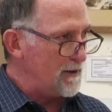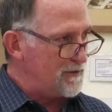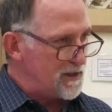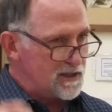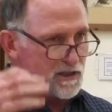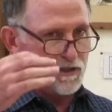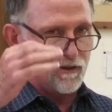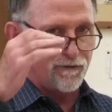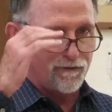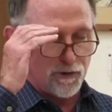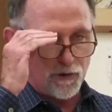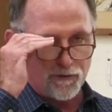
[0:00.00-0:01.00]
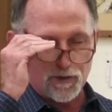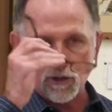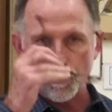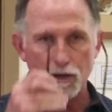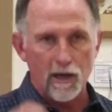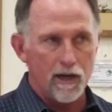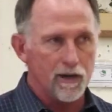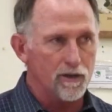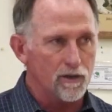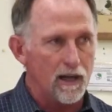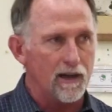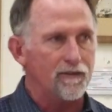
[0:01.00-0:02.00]
If this is the fruit of what's going on in
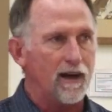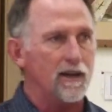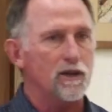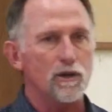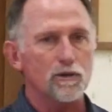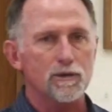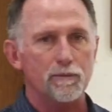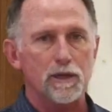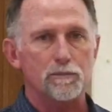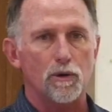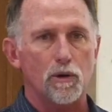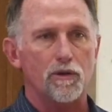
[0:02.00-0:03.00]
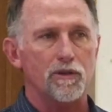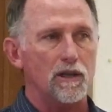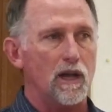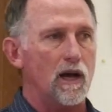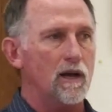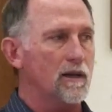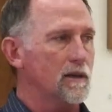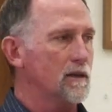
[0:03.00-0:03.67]
your life, how do you know somebody's broken the law?